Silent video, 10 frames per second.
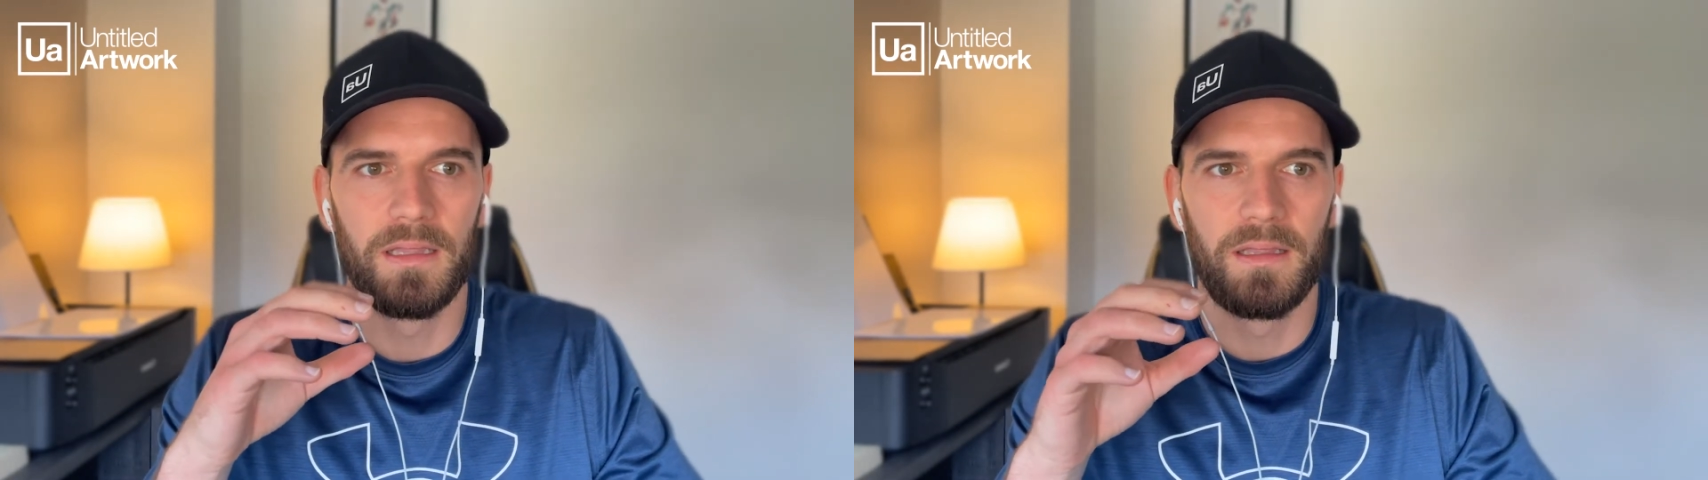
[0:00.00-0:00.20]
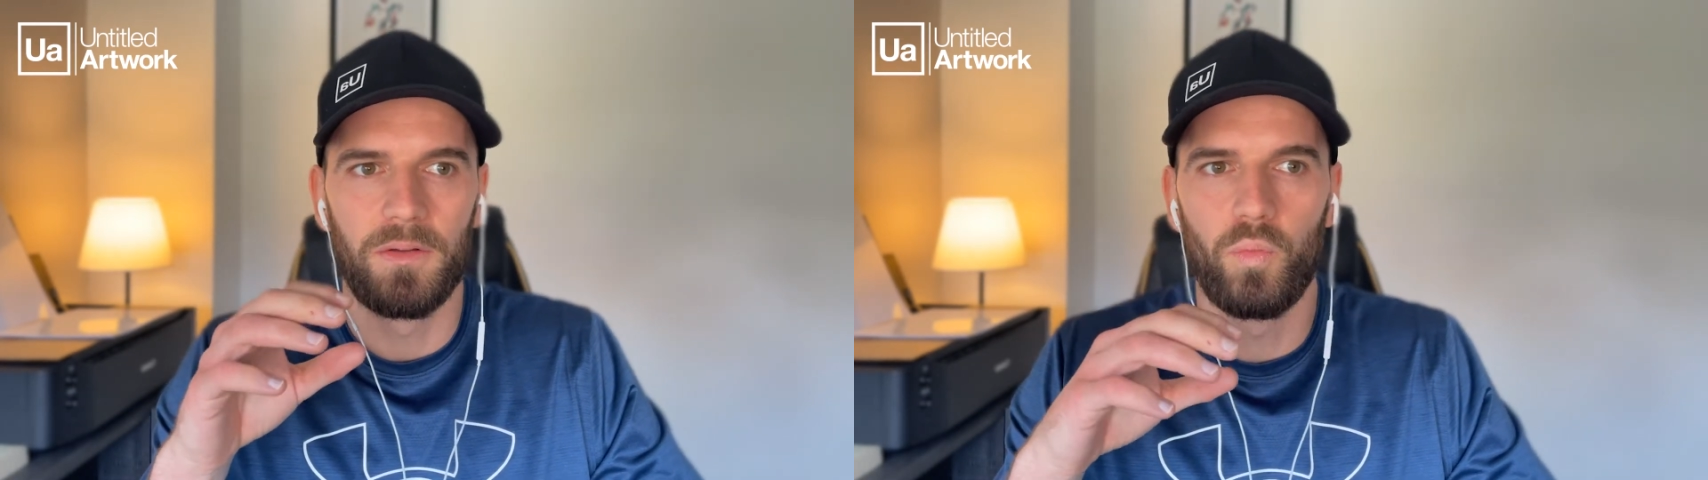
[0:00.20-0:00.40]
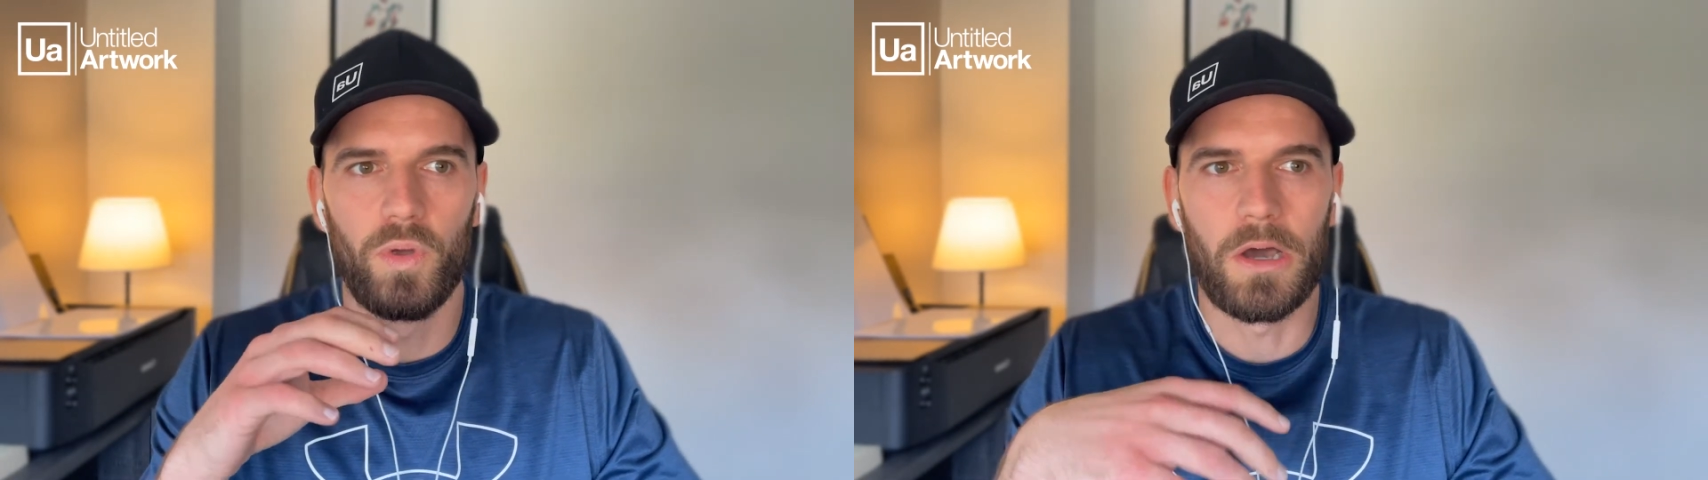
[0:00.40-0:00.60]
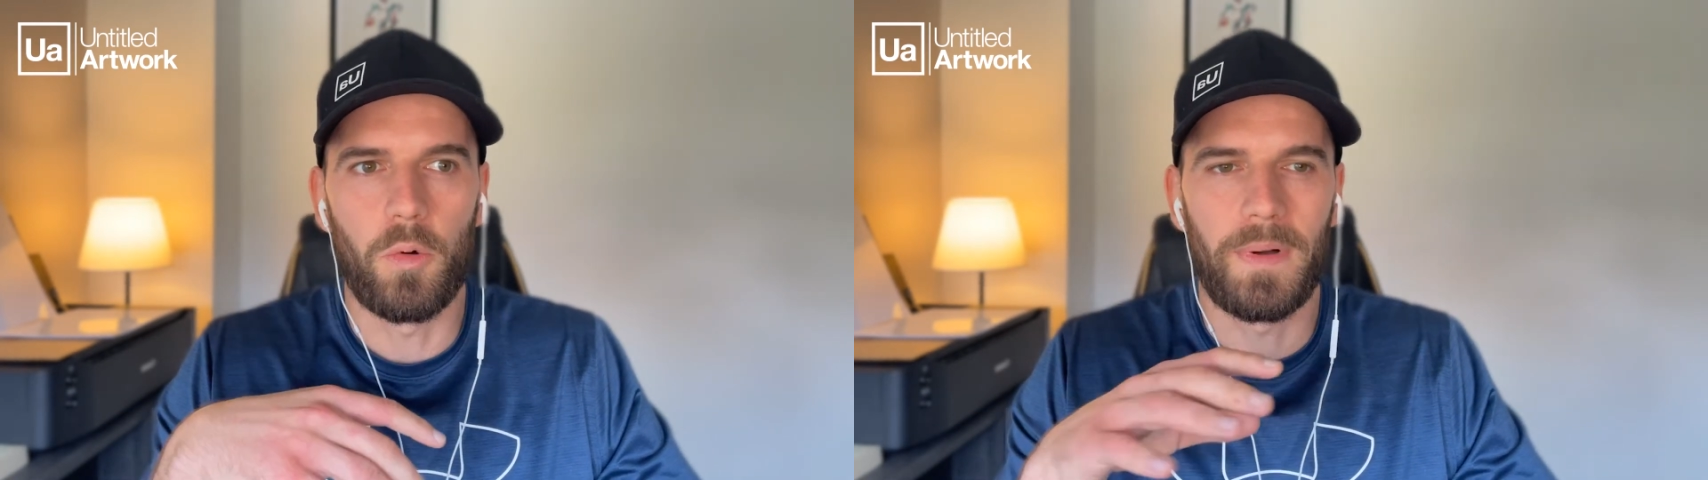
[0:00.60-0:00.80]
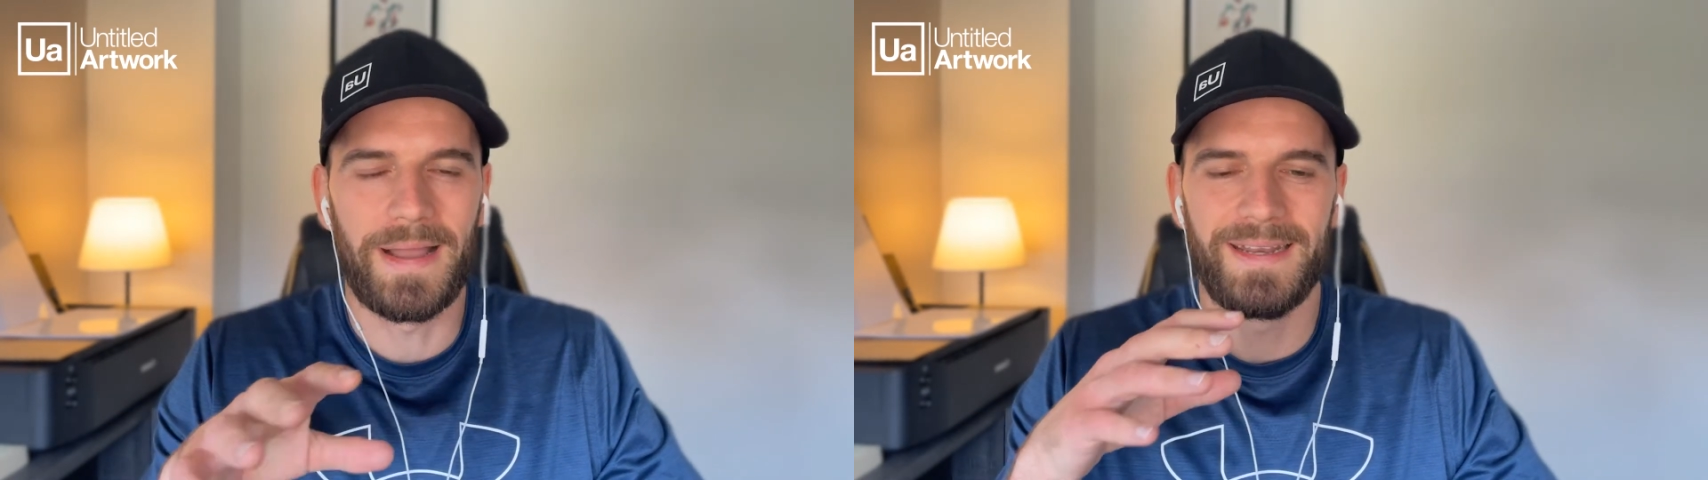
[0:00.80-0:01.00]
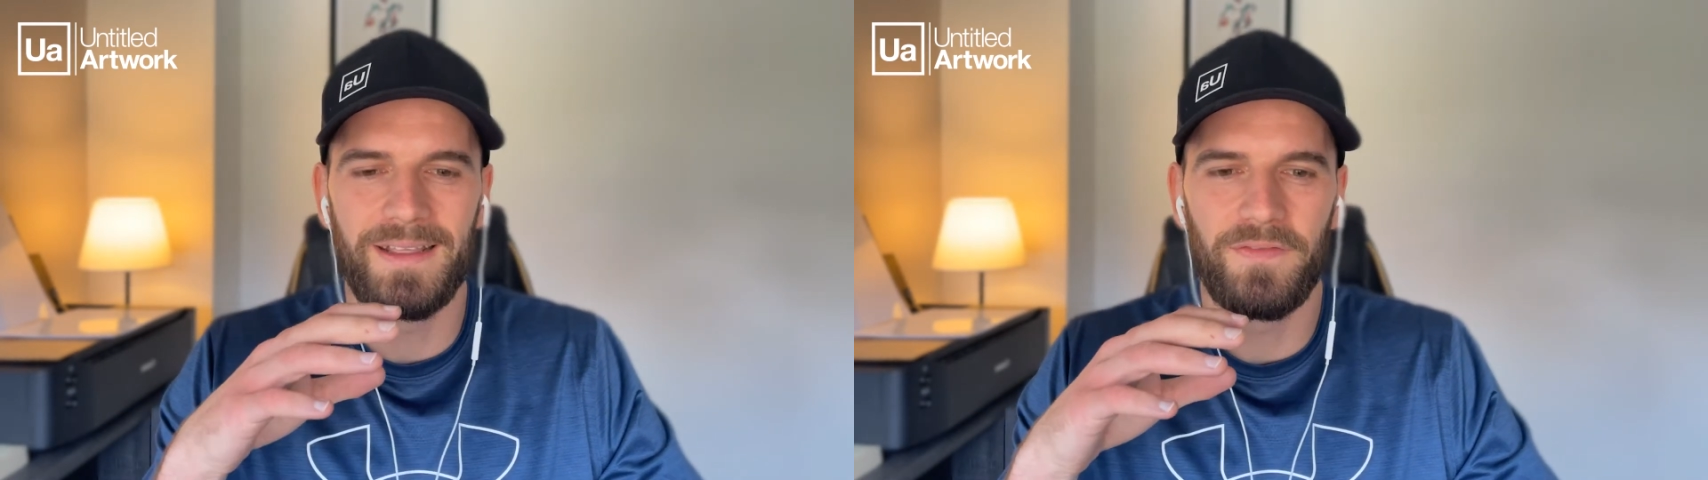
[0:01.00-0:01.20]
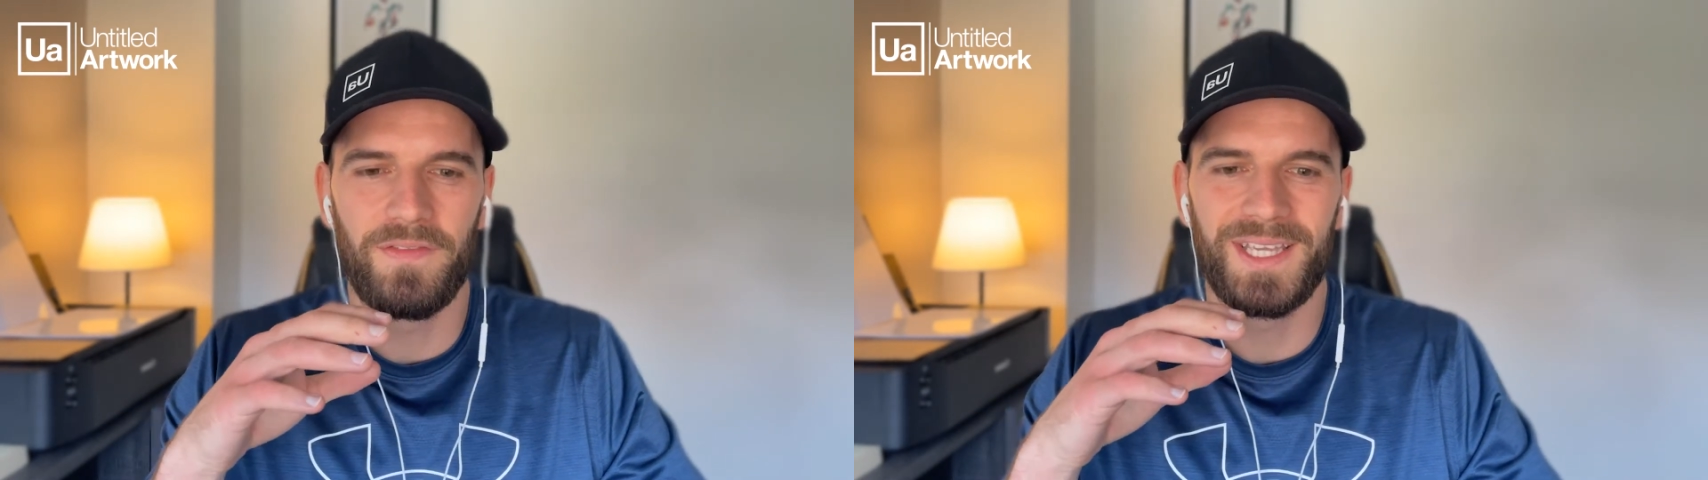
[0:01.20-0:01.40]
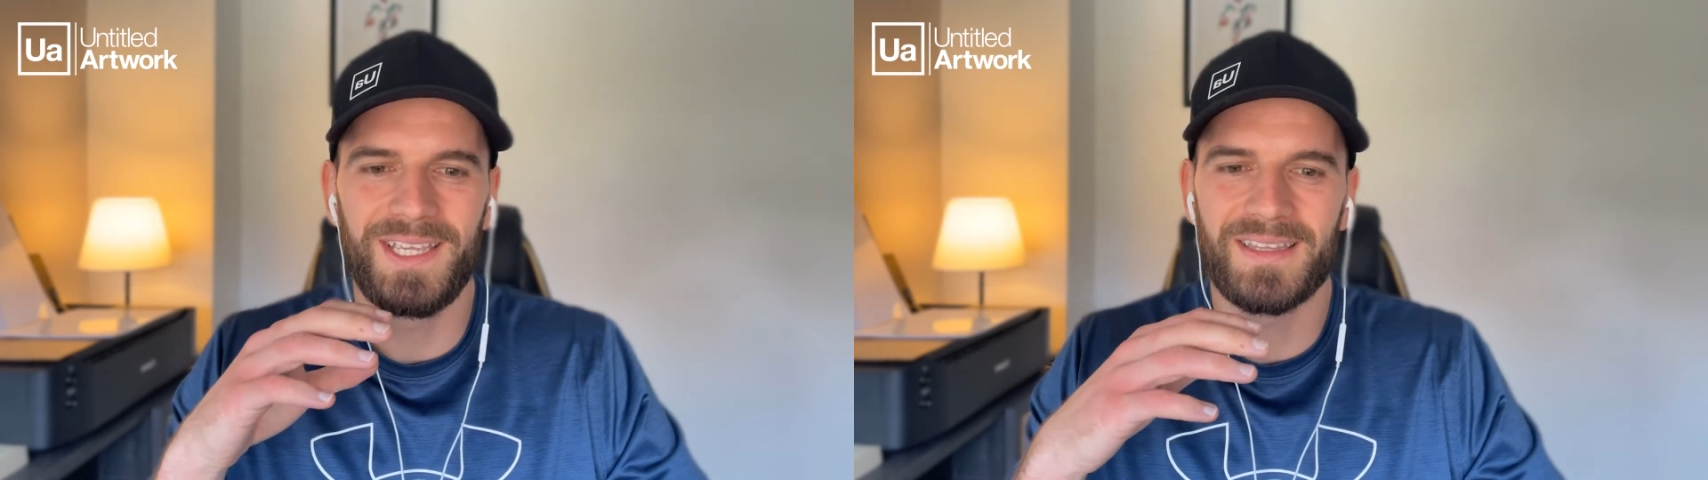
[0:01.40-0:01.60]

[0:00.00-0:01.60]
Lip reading: without buying it first,